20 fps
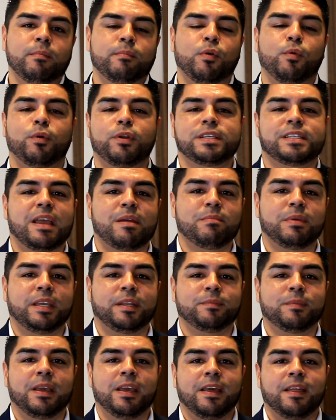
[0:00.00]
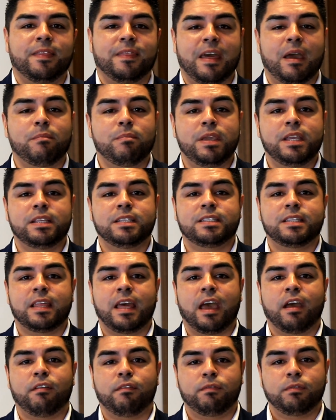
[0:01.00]
But what does that mean? That means
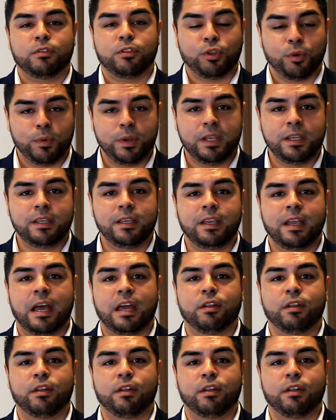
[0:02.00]
that 3